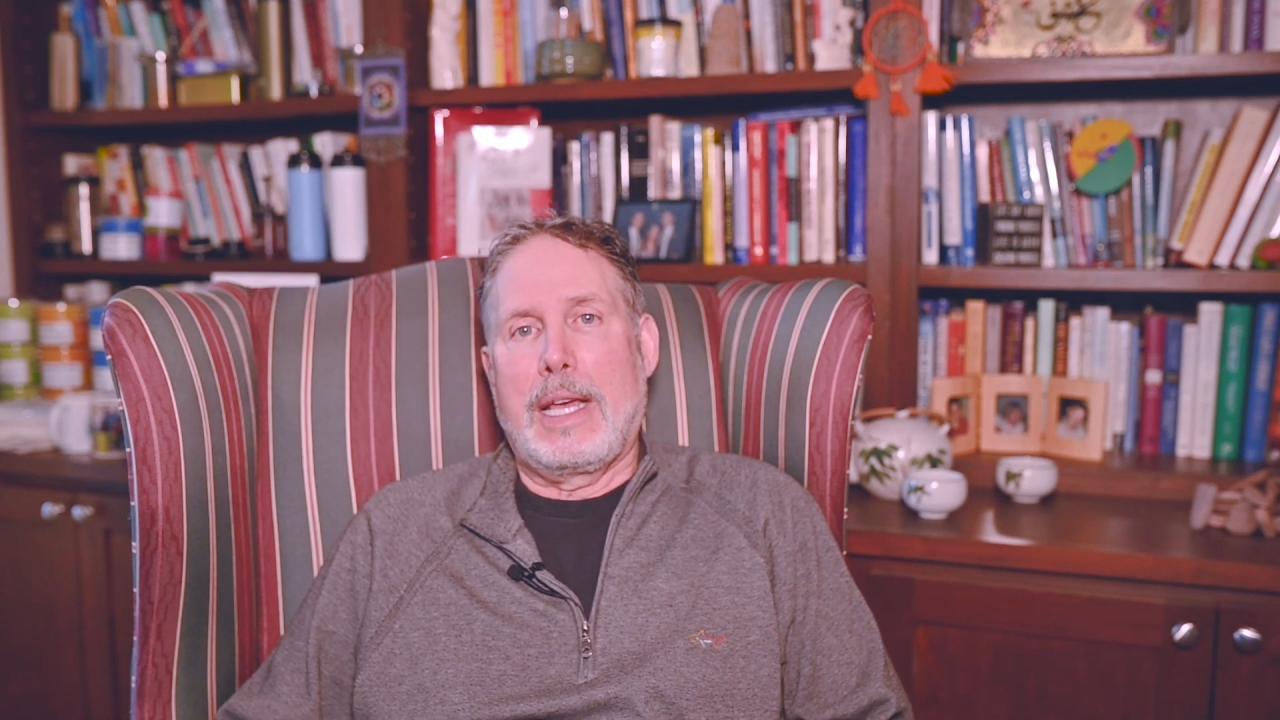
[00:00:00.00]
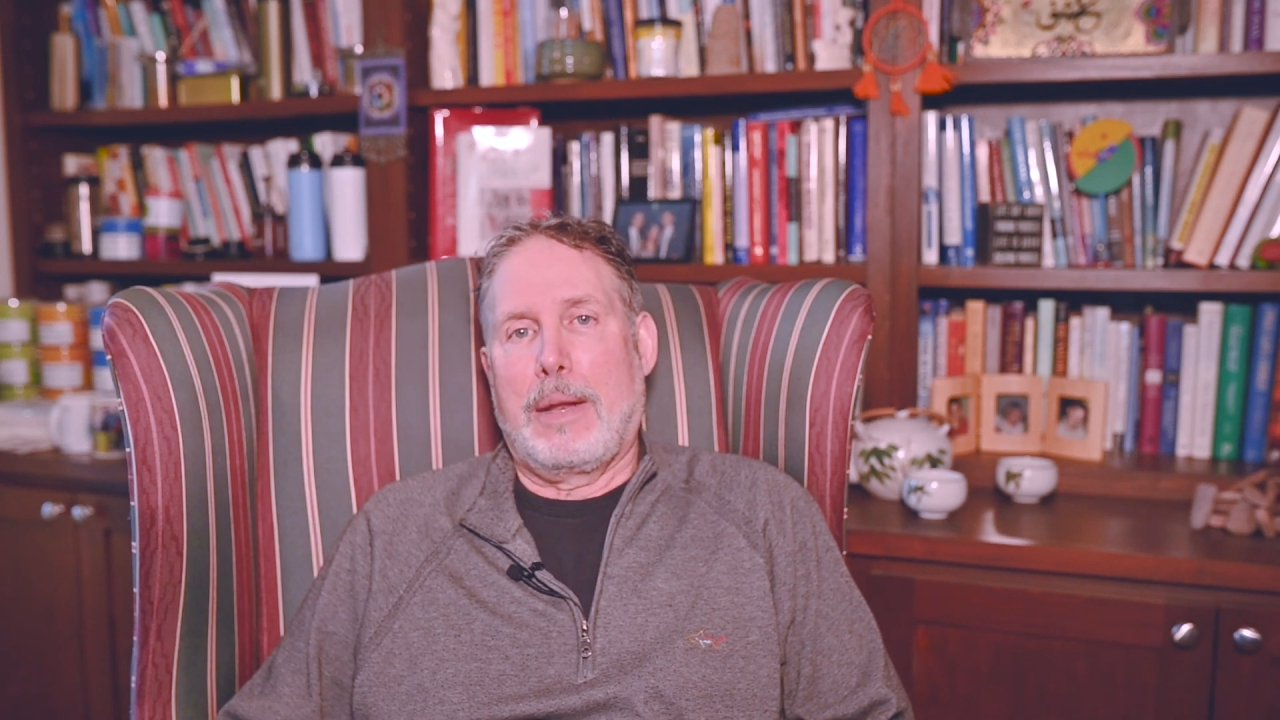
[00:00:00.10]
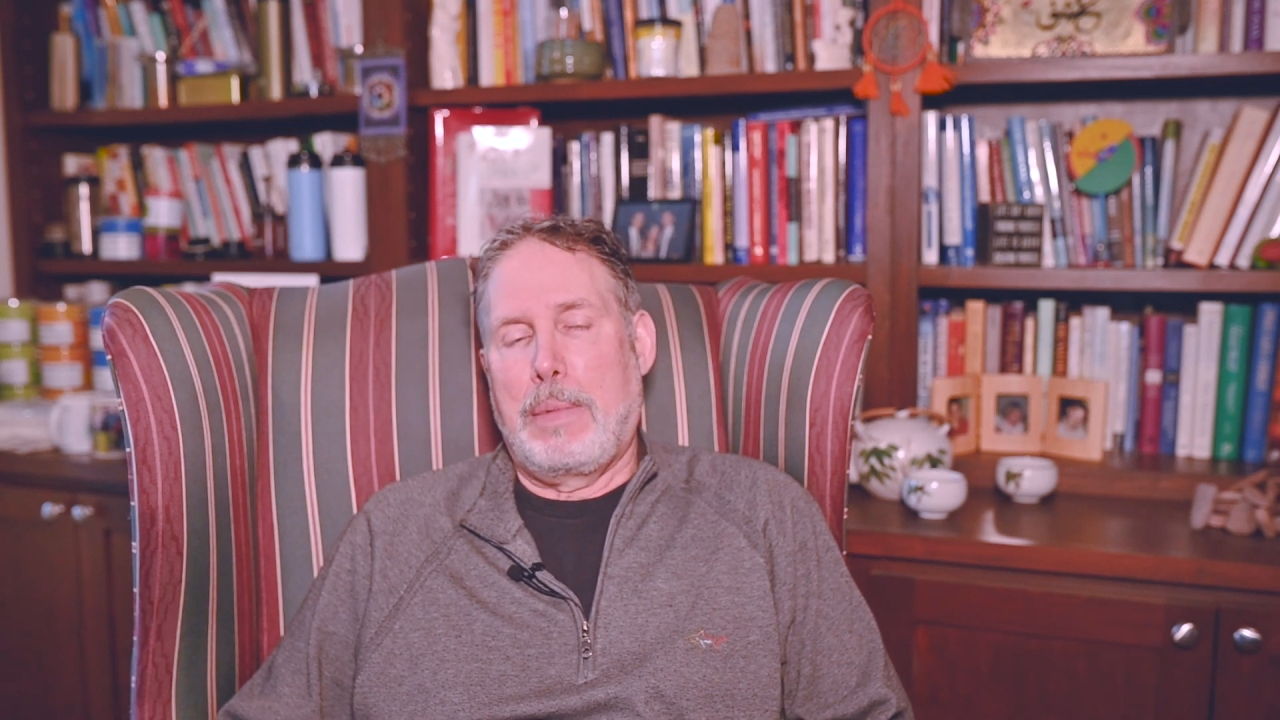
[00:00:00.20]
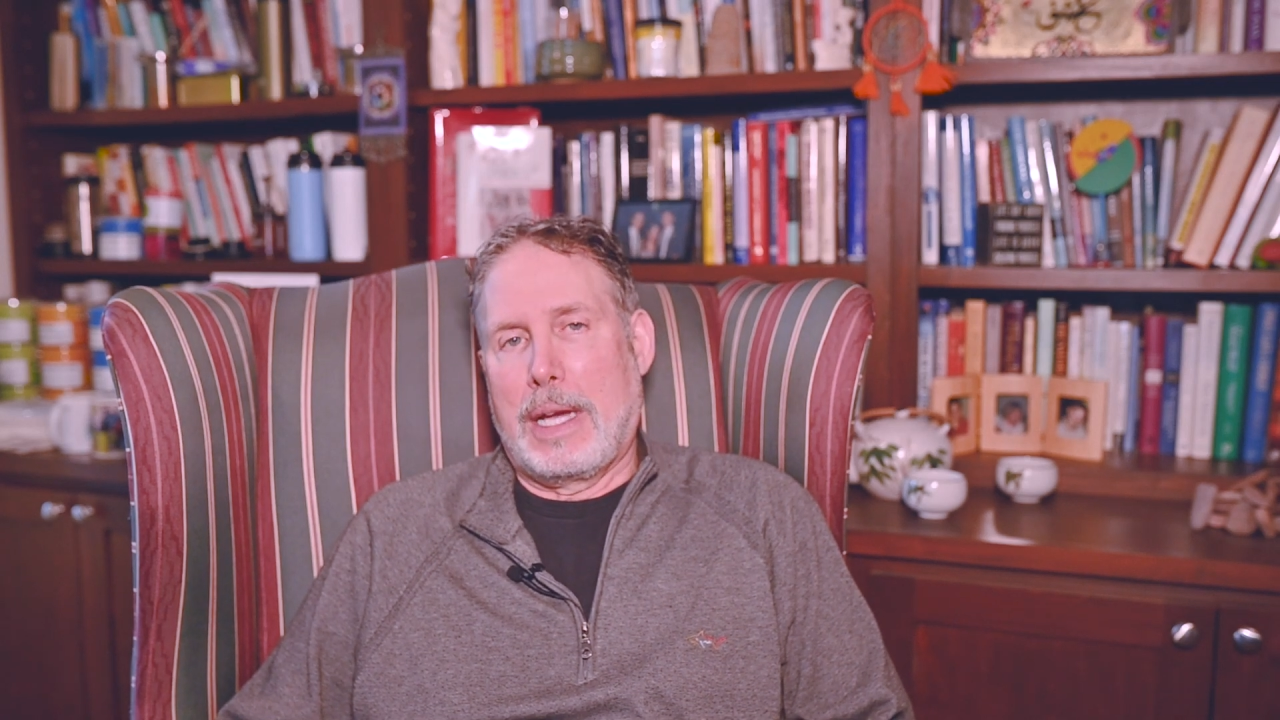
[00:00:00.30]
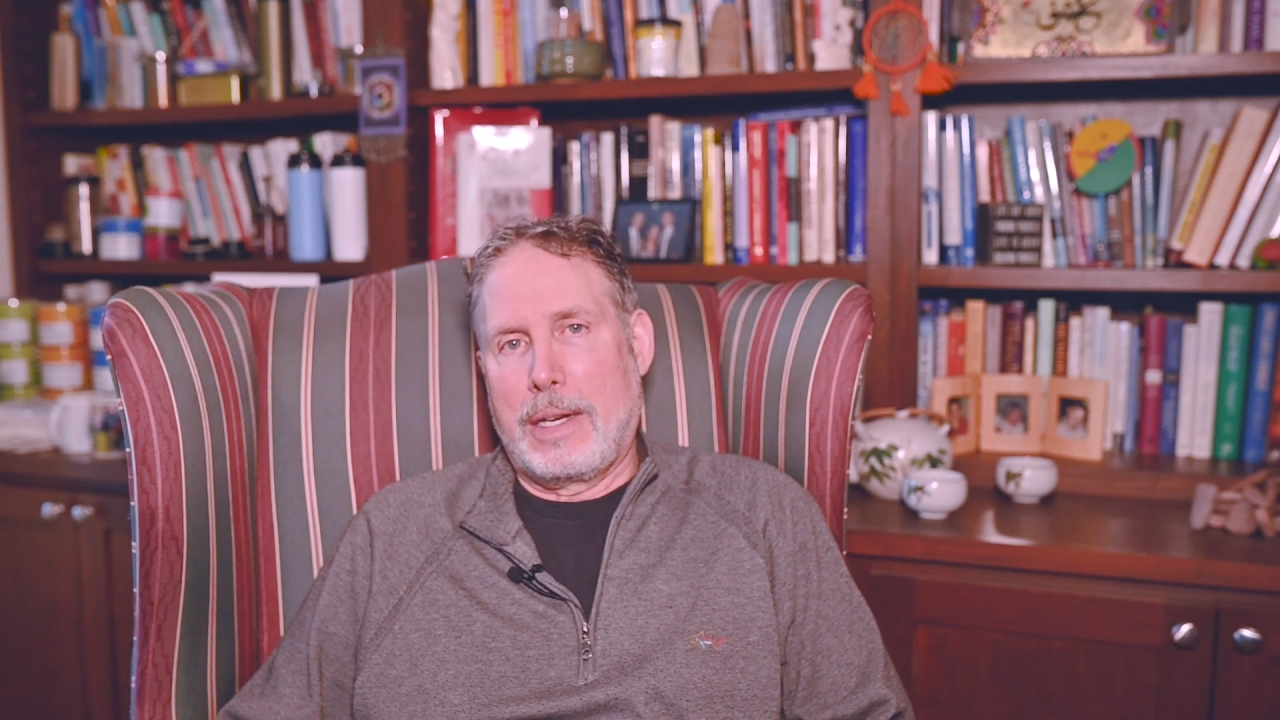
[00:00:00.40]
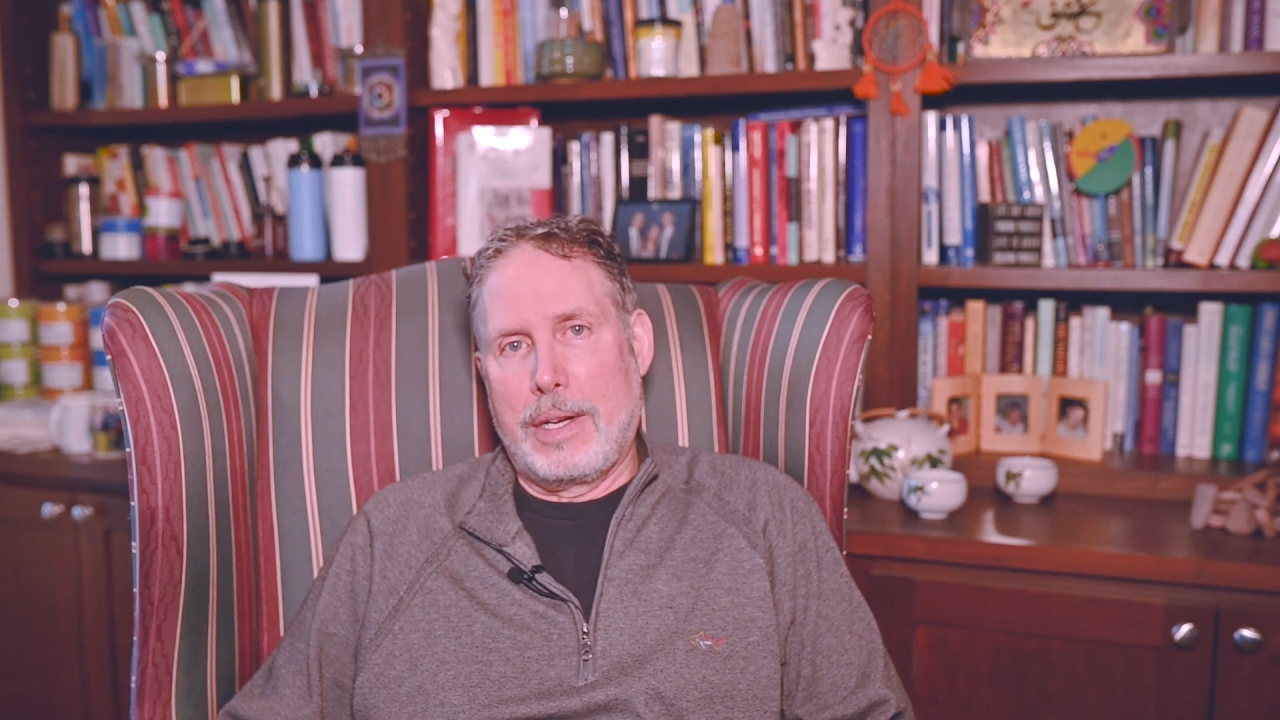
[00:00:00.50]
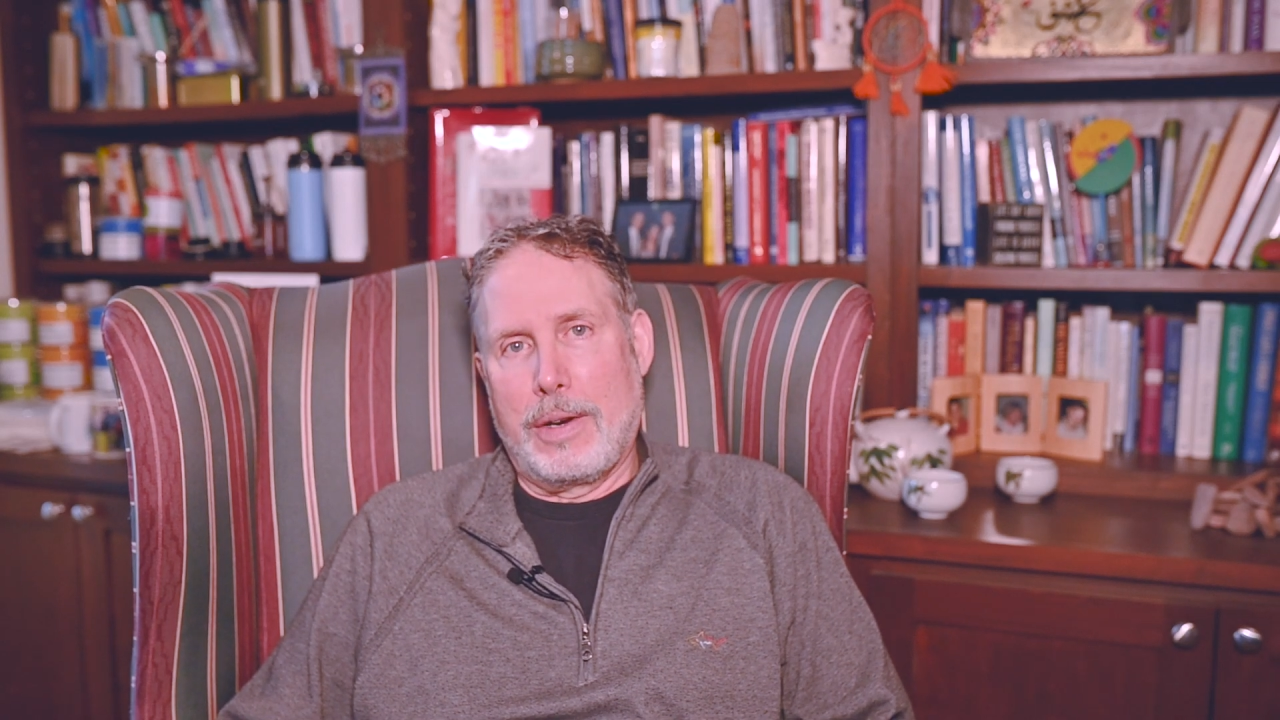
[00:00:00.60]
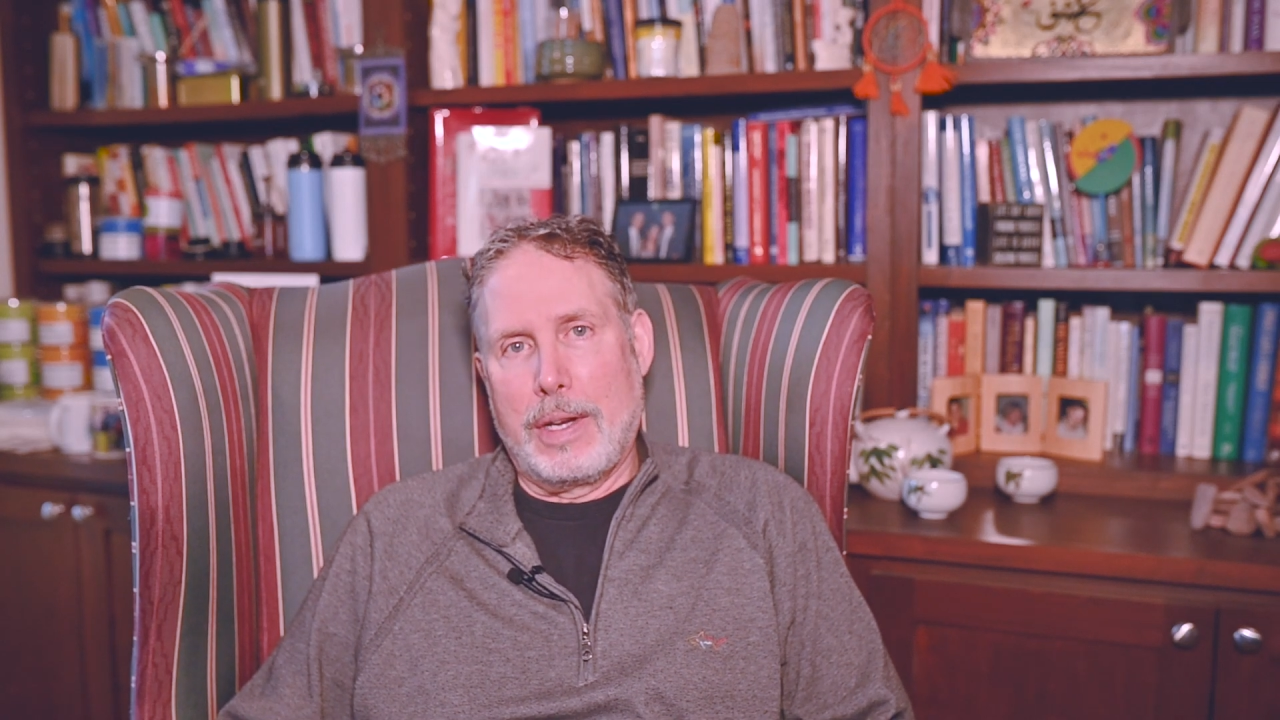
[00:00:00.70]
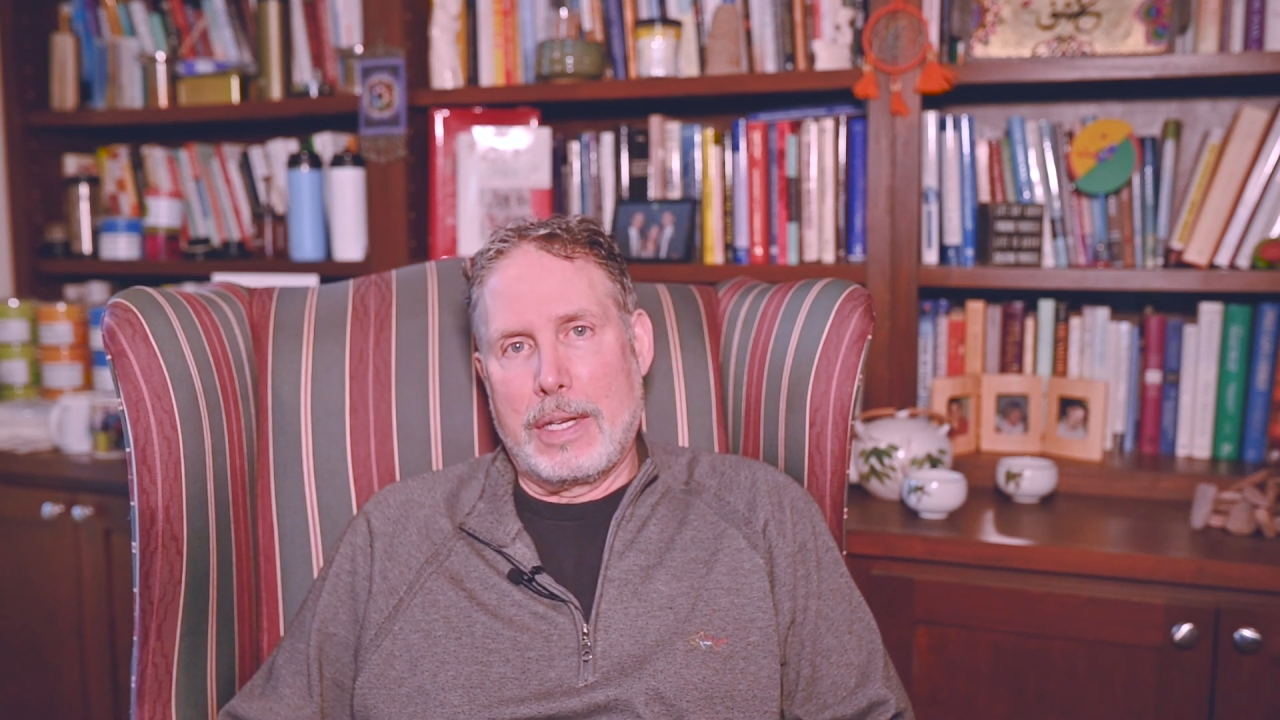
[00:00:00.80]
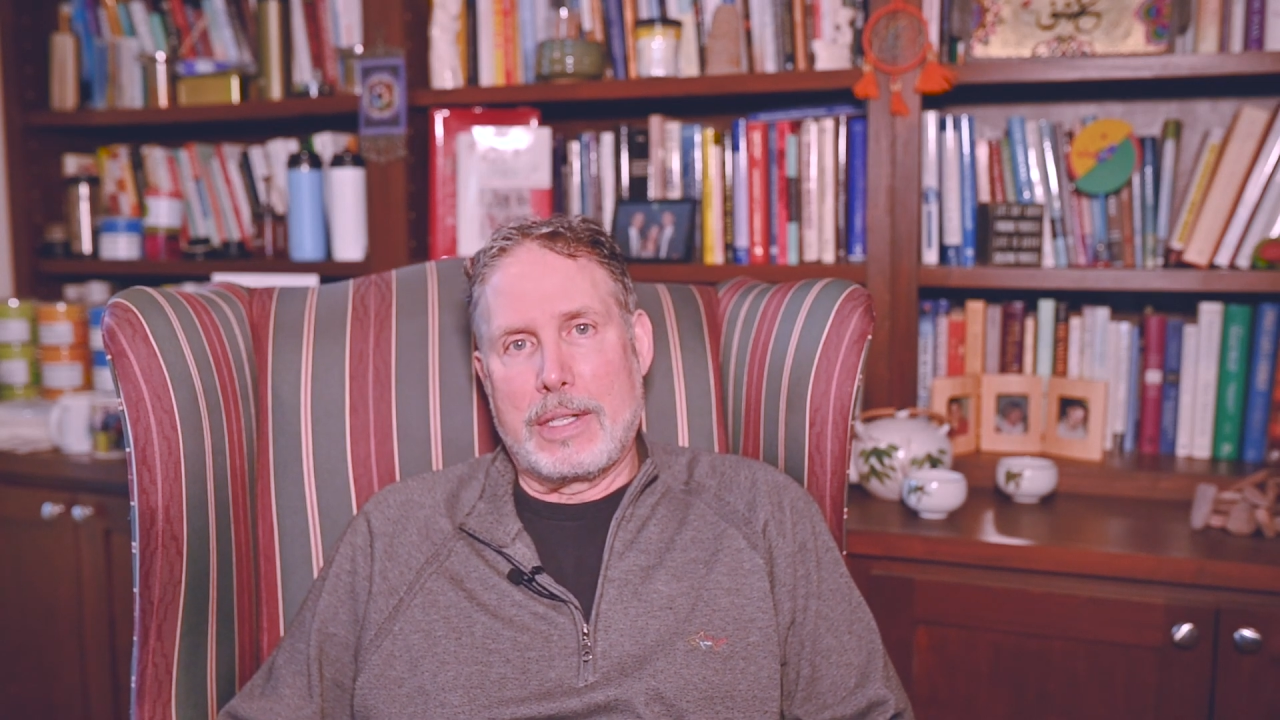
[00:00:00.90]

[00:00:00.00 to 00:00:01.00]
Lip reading: that bacteria